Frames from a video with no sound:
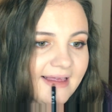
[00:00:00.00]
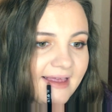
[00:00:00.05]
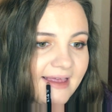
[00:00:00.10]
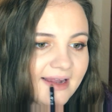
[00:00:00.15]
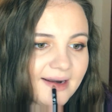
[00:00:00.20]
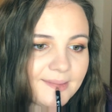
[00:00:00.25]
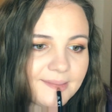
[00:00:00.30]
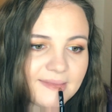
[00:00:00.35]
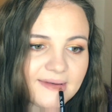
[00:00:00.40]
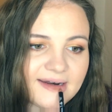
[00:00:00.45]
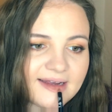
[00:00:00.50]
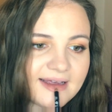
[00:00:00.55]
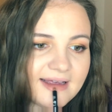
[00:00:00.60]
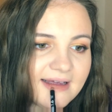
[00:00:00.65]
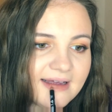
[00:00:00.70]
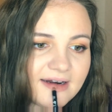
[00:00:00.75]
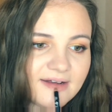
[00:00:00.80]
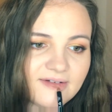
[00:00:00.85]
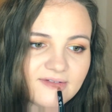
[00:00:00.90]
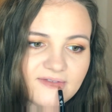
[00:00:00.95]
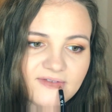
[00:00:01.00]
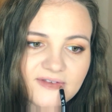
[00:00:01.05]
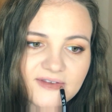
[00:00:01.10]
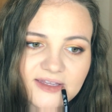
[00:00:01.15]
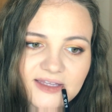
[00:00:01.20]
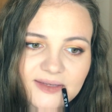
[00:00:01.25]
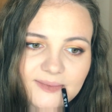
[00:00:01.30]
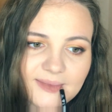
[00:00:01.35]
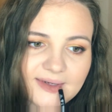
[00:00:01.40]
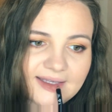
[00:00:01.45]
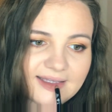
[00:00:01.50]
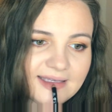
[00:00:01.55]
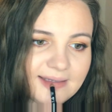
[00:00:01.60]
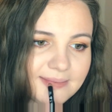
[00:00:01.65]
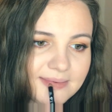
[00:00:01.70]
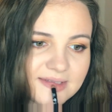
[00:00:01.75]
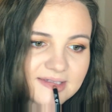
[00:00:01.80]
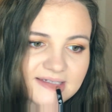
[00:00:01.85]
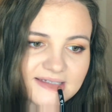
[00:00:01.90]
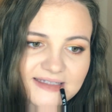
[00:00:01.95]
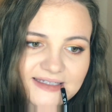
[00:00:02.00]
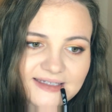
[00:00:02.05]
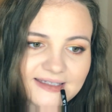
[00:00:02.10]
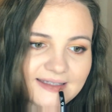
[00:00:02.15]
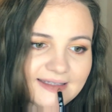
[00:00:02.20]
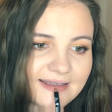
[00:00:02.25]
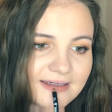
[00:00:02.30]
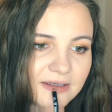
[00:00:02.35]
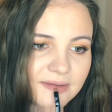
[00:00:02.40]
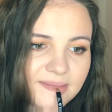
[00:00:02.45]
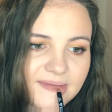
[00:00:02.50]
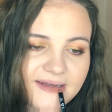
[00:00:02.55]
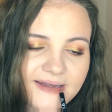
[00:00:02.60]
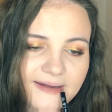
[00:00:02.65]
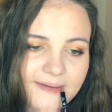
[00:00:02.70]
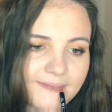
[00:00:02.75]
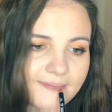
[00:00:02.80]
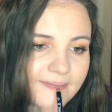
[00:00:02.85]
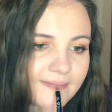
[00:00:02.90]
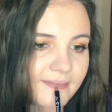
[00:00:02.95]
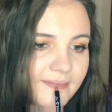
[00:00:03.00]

And I'm gonna kind of fill in my lips just a little bit.